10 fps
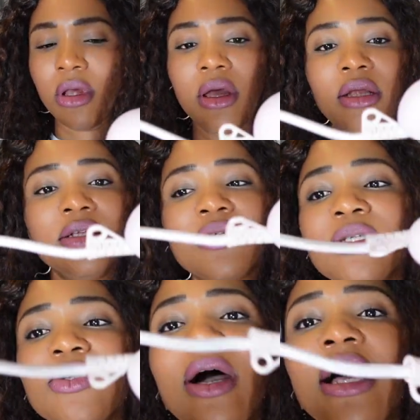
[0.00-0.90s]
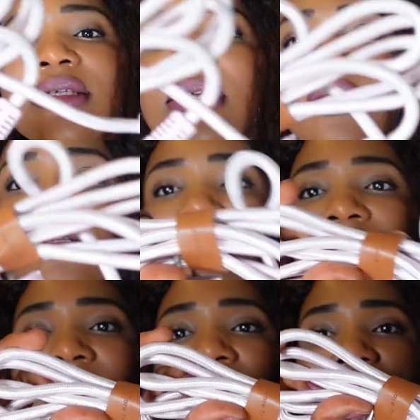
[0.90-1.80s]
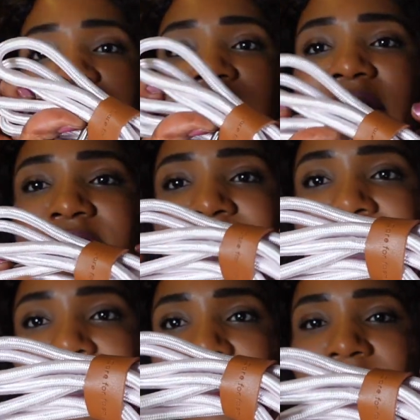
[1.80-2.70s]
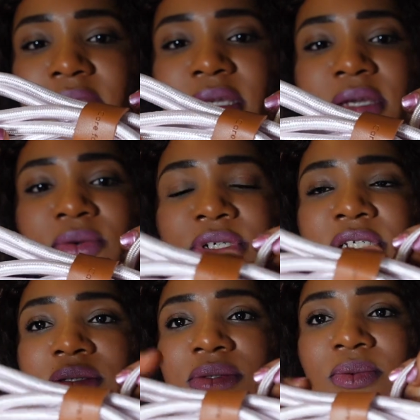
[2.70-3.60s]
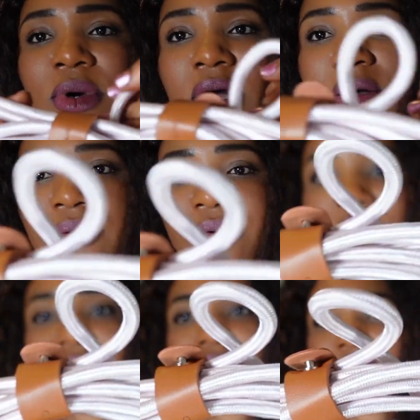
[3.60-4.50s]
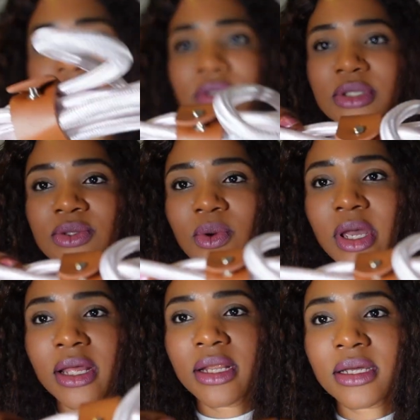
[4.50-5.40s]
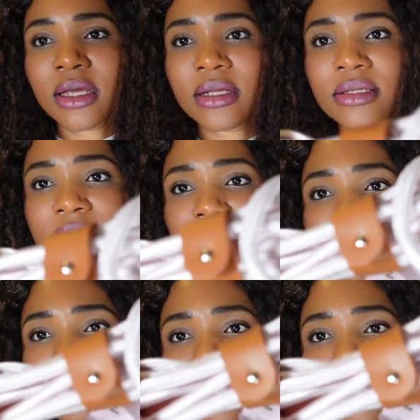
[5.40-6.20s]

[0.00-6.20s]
And it also has this leather detailing here, which is wow, so elegant.